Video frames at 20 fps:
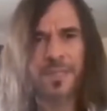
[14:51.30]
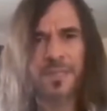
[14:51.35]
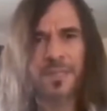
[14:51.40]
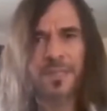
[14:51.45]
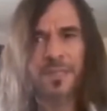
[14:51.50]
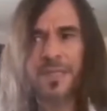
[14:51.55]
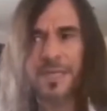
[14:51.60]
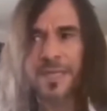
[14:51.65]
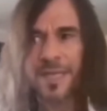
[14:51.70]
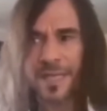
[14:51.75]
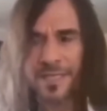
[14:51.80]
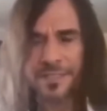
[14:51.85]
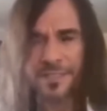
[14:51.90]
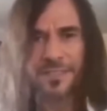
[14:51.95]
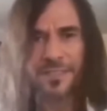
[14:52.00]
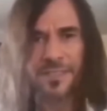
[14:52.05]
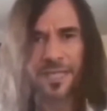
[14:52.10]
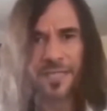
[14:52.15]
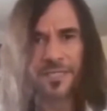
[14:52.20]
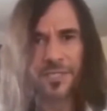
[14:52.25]
Here's a
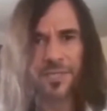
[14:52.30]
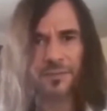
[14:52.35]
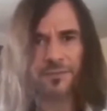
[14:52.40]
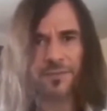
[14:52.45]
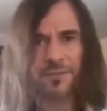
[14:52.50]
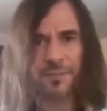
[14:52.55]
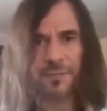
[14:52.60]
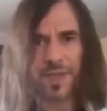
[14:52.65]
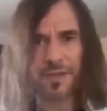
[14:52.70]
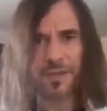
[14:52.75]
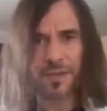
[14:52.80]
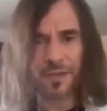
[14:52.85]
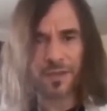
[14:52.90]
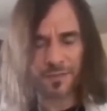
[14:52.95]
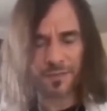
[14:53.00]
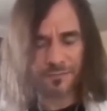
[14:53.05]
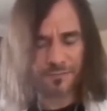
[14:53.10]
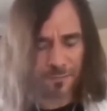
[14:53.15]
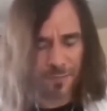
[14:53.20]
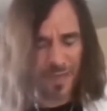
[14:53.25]
statue of the
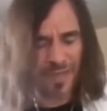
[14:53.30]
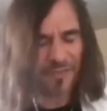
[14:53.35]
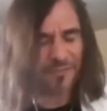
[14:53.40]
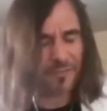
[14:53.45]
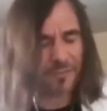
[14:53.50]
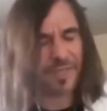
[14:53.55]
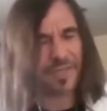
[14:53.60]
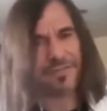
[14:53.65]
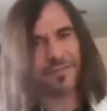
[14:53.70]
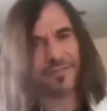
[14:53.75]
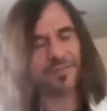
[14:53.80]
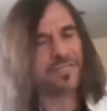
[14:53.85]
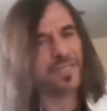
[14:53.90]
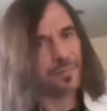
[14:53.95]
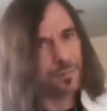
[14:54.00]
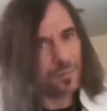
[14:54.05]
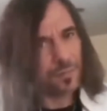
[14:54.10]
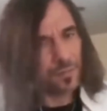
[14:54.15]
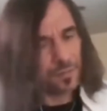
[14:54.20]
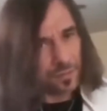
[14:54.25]
Baphomet at the
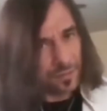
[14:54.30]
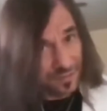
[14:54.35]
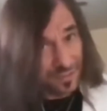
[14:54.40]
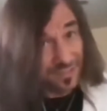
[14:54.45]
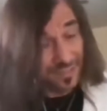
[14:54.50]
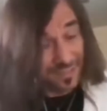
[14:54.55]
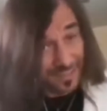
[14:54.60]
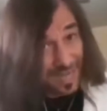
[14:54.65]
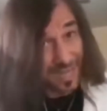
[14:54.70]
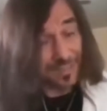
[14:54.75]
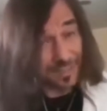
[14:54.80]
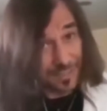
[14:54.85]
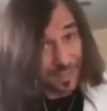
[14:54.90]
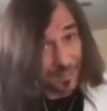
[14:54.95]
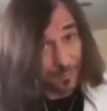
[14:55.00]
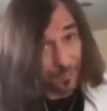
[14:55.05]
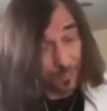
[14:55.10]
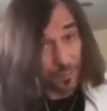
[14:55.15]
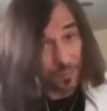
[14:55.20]
temple, the Satanic Temple,